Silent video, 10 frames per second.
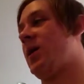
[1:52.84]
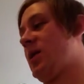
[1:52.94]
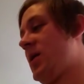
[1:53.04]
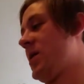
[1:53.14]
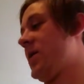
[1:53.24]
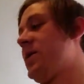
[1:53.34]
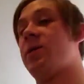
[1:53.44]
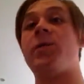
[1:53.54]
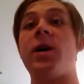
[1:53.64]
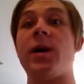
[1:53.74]
I
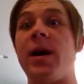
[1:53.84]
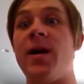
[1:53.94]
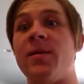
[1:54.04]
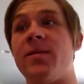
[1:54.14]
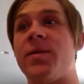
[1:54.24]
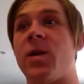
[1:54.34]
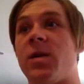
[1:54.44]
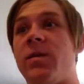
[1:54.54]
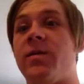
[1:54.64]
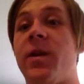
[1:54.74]
do not have
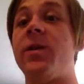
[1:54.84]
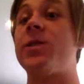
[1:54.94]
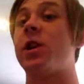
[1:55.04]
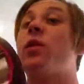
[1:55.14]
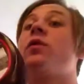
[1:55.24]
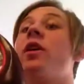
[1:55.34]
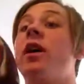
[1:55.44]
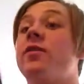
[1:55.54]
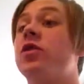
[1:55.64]
chocolate fudge, however I have